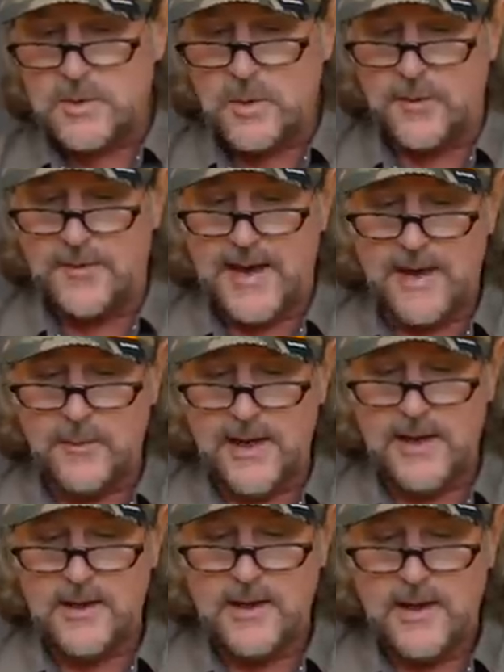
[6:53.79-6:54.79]
going that
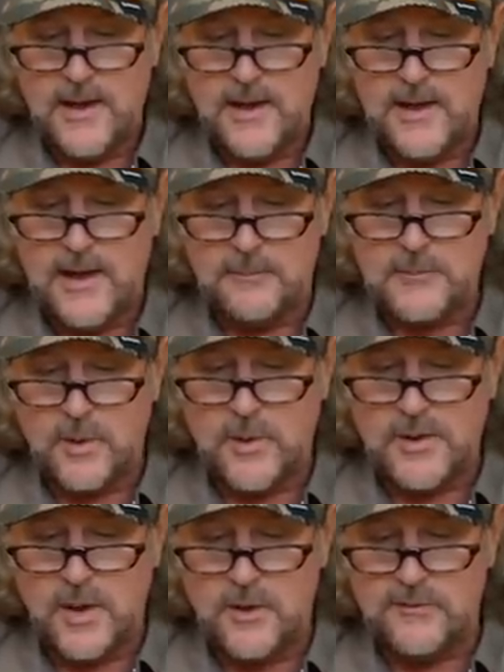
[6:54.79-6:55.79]
way, and I'm
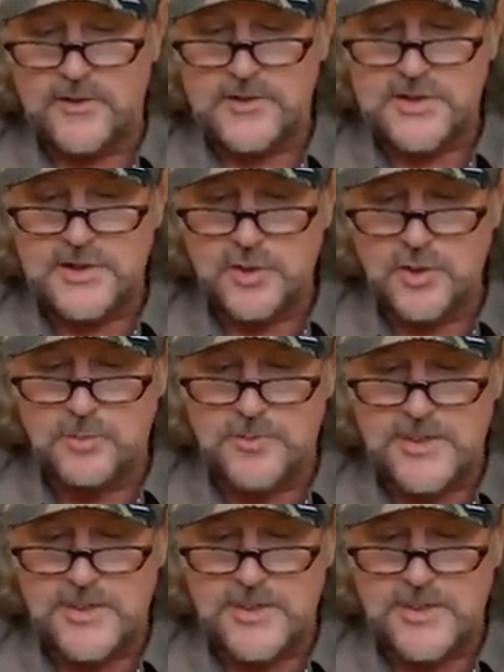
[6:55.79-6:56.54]
going over two